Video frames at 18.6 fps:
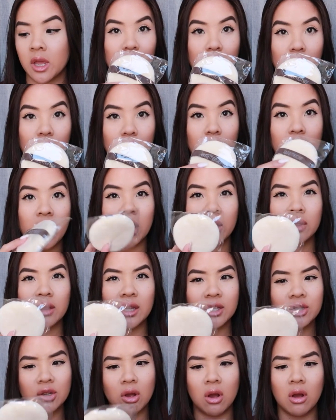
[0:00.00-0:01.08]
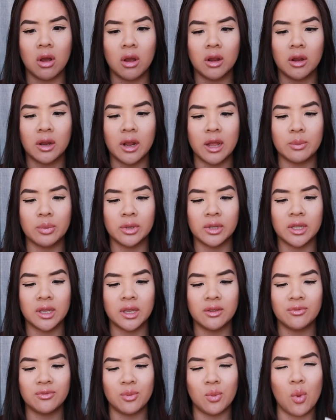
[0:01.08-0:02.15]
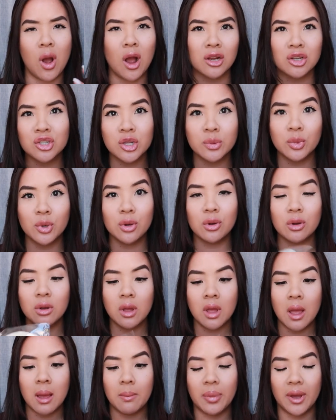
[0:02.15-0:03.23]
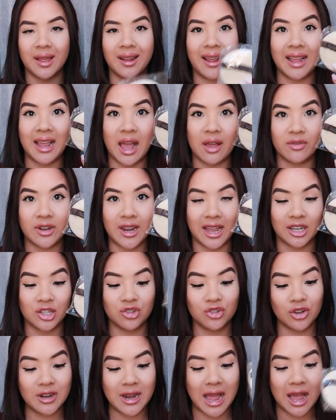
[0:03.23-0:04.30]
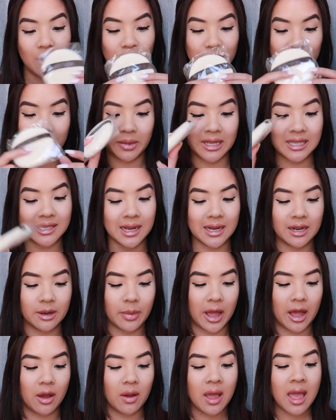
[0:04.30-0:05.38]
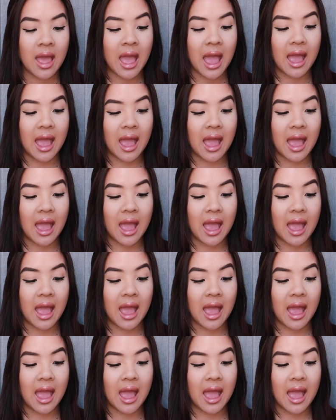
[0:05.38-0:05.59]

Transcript: So these are, I believe, washable, but I have an extra now, which I'm excited about.